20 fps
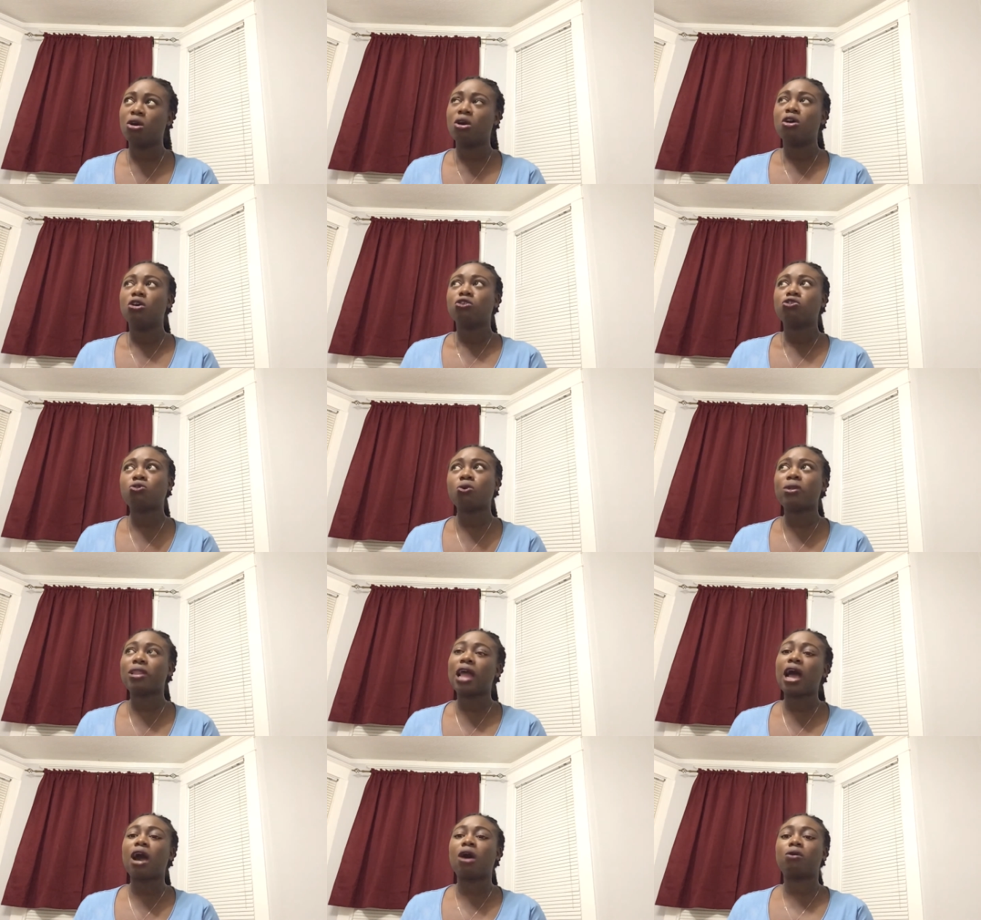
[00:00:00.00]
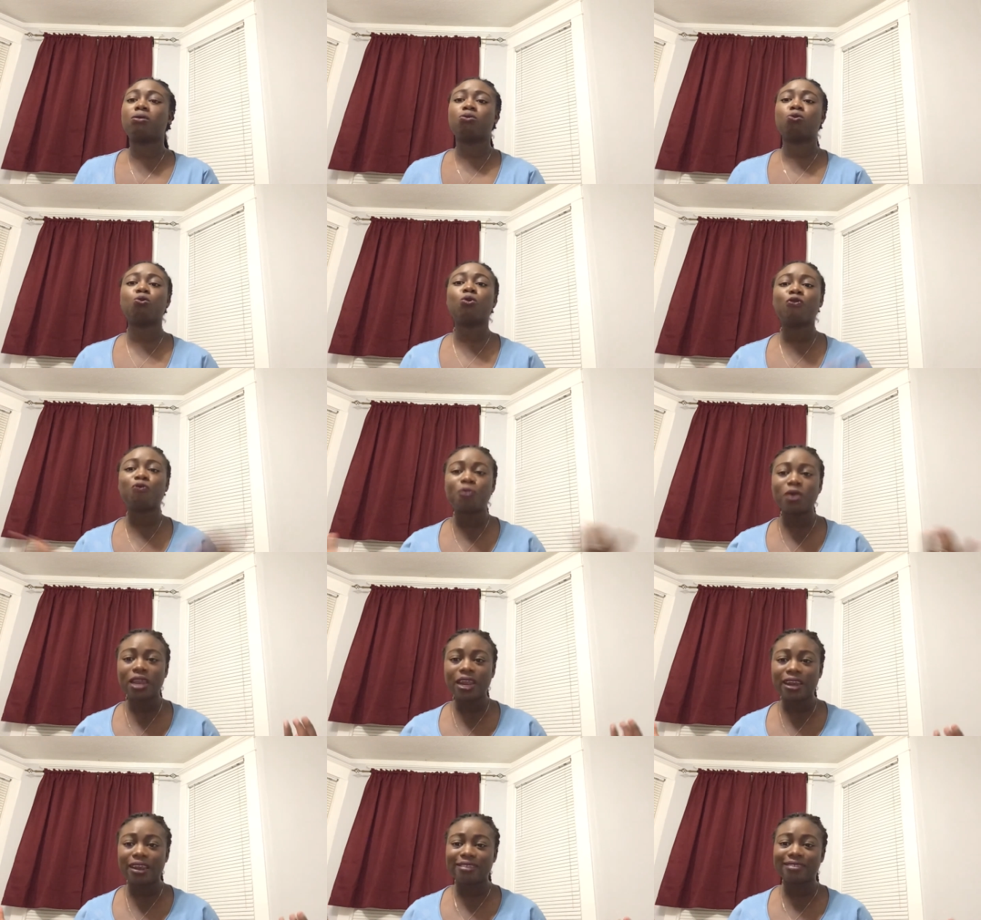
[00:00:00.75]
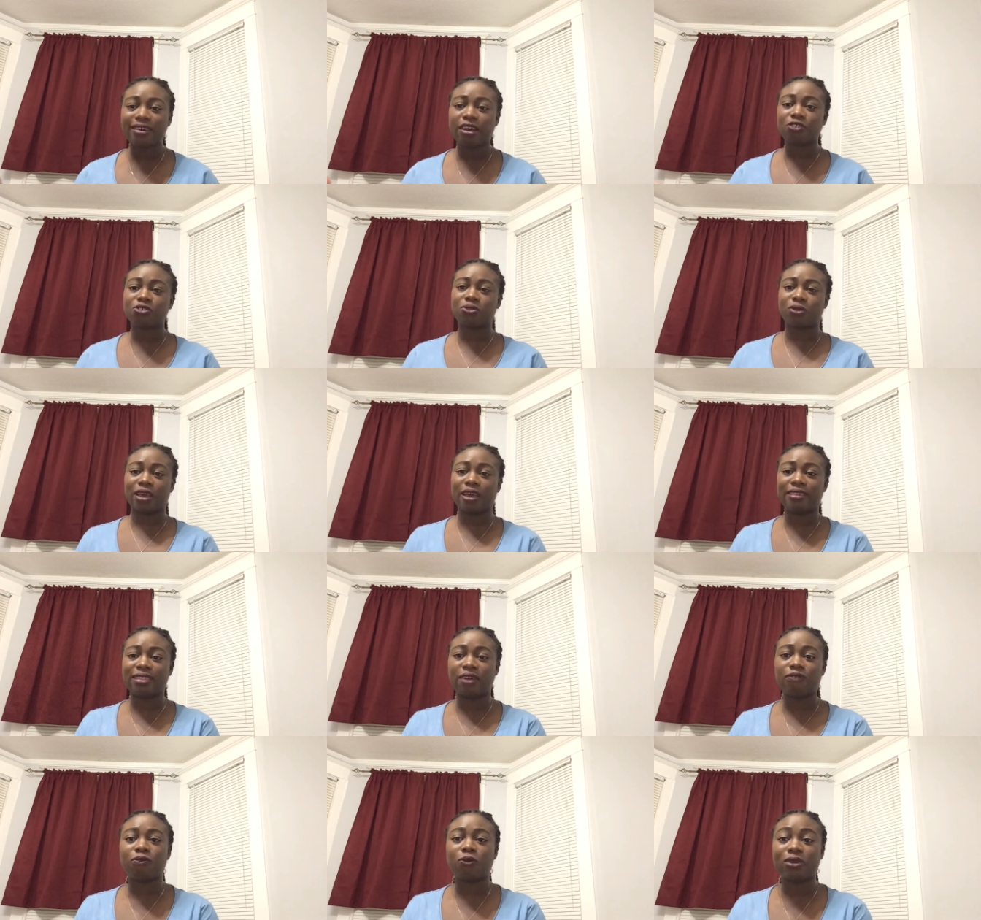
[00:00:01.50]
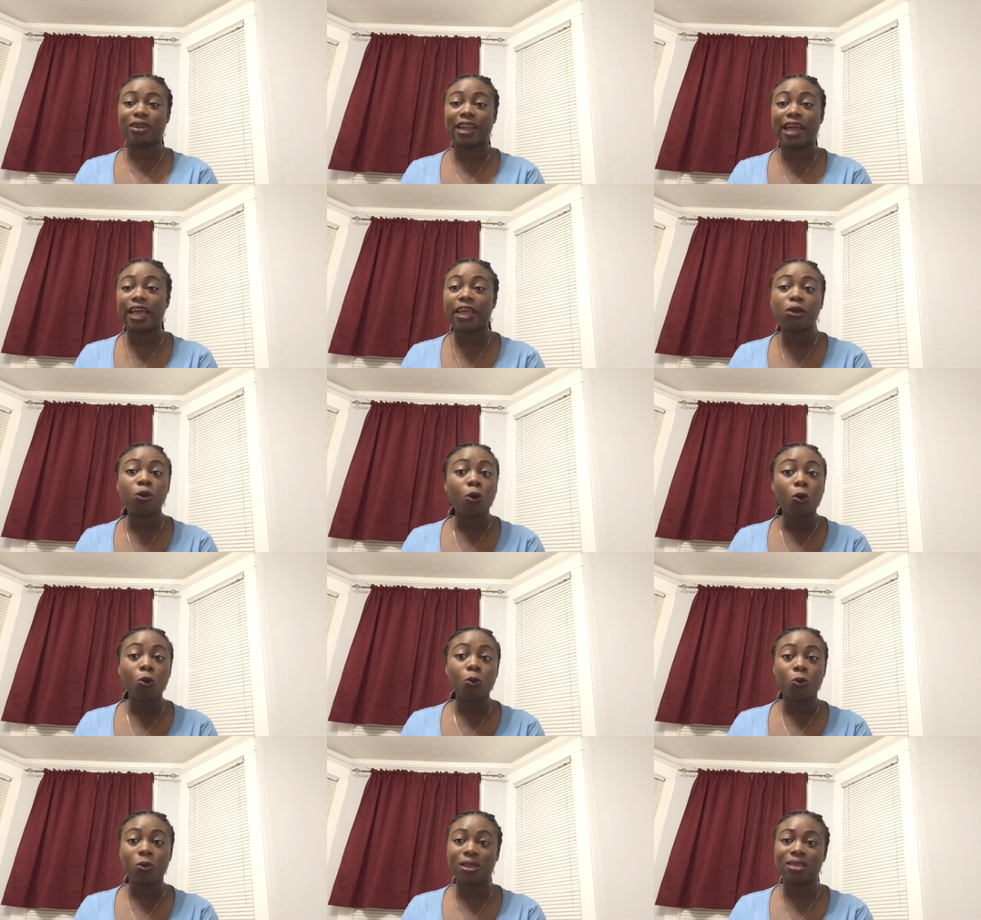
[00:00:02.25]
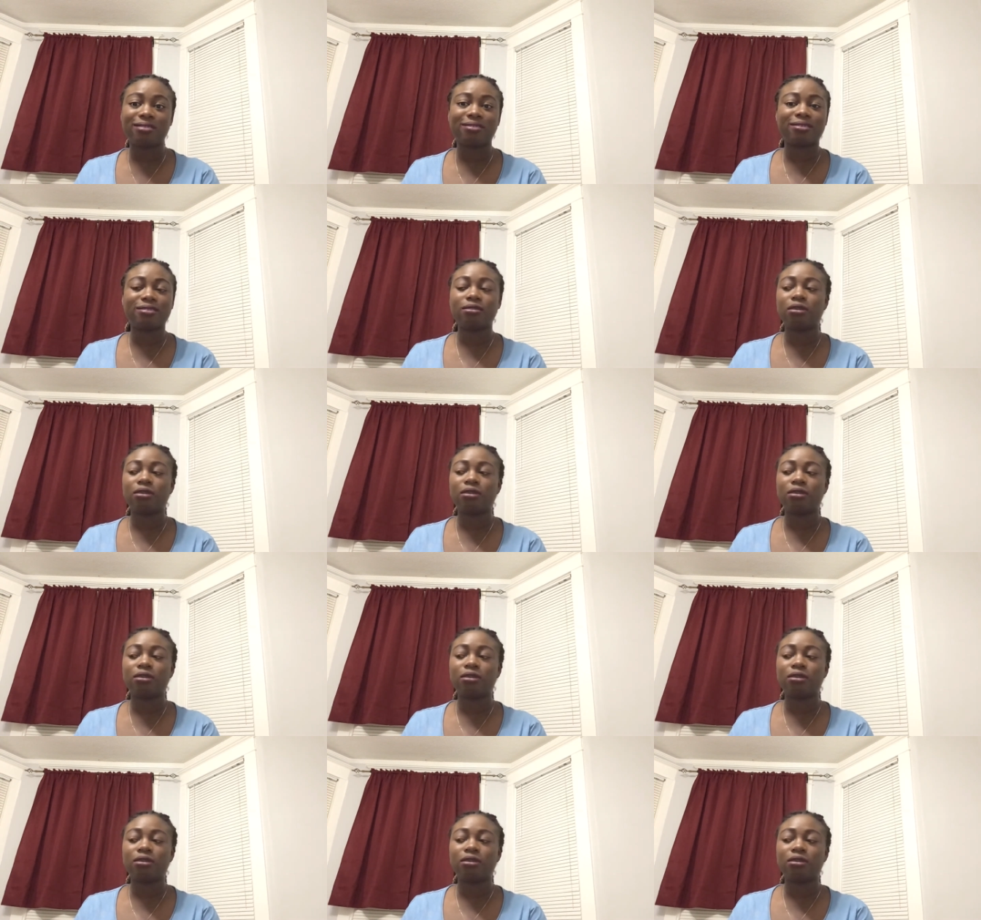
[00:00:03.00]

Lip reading: So now, we've been in this house together for 9 whole weeks.